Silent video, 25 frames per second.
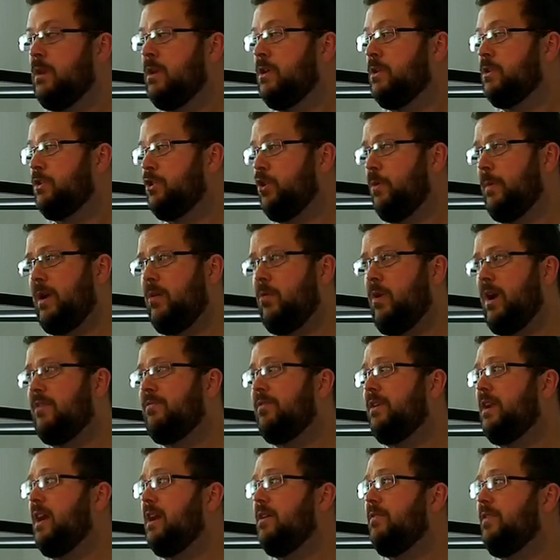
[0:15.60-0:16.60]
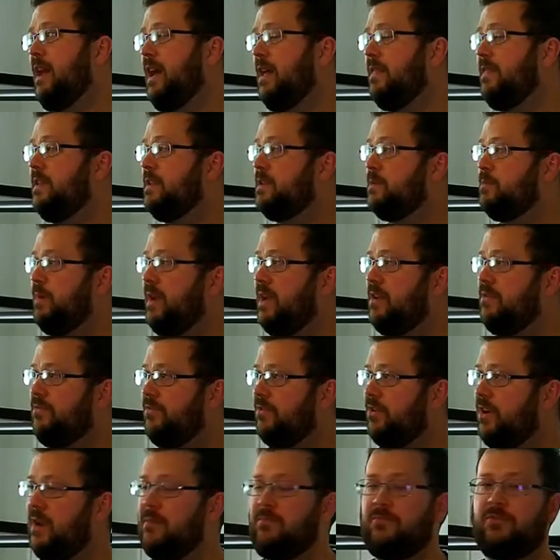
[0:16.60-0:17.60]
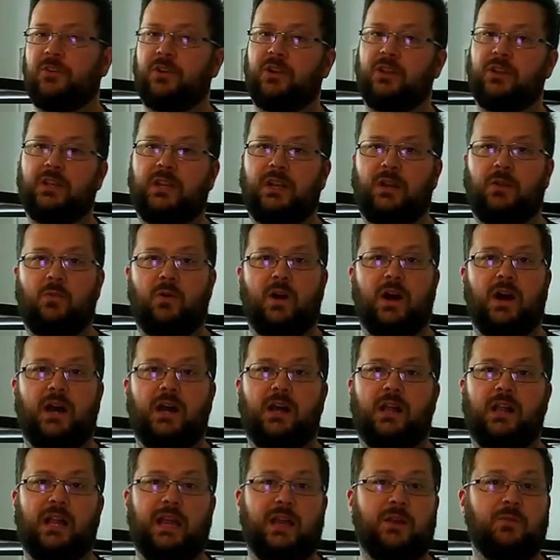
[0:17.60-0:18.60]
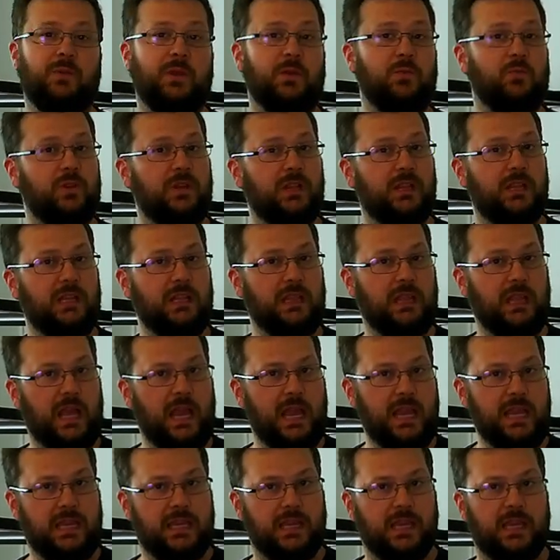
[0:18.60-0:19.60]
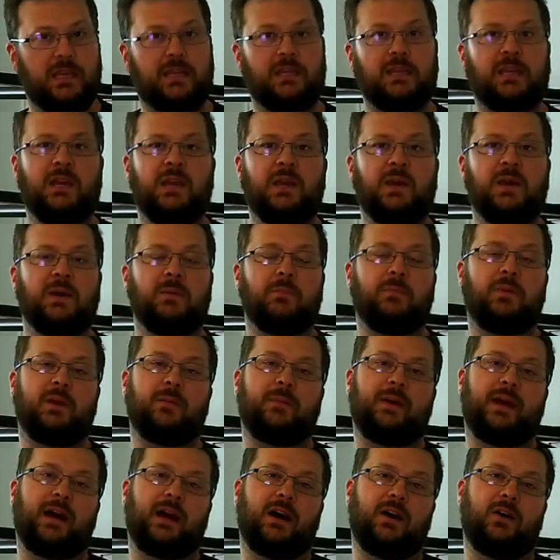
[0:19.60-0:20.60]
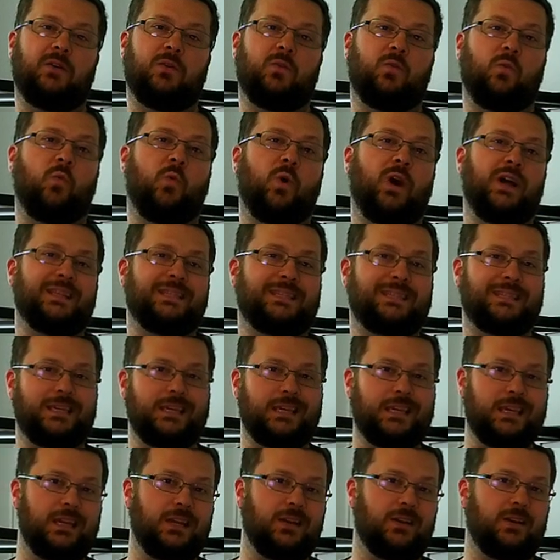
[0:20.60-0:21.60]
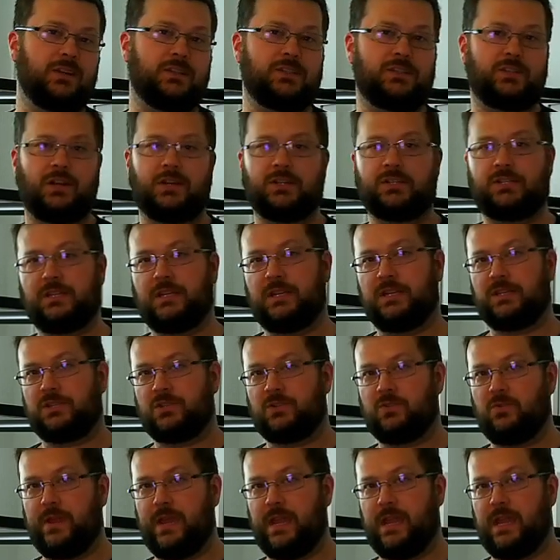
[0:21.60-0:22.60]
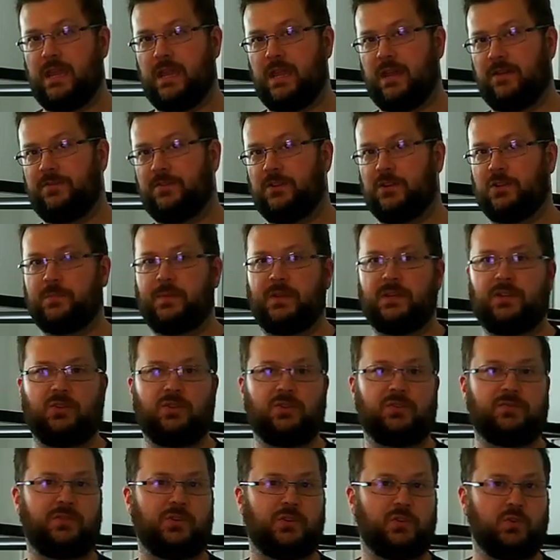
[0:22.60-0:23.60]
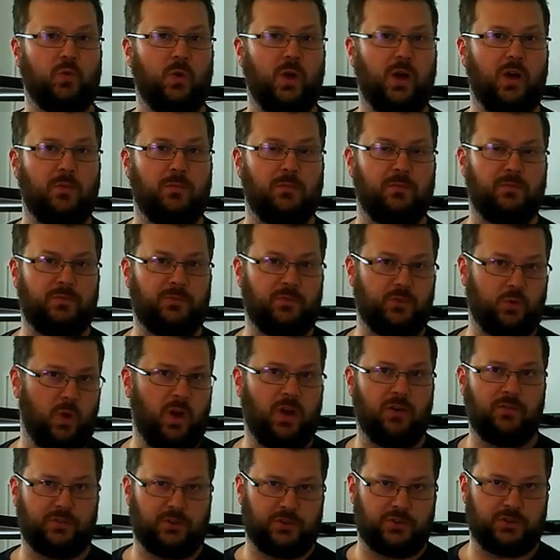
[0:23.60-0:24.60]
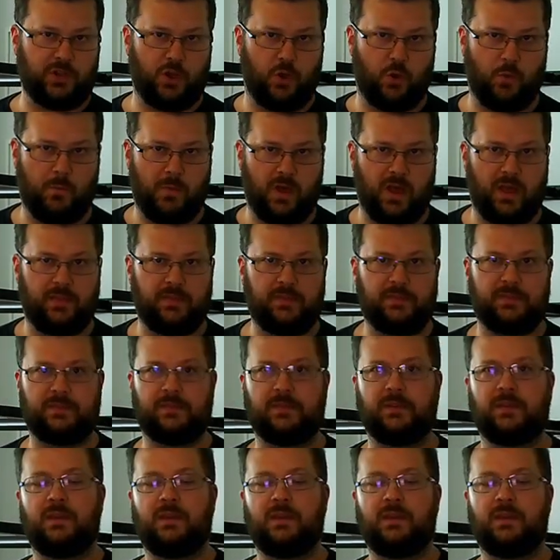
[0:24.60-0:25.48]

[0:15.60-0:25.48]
So my wife and I have had this bed frame for a little while, and we really like it, but about once a year it starts to get squeaky after it's been used for 12, 12 or so months.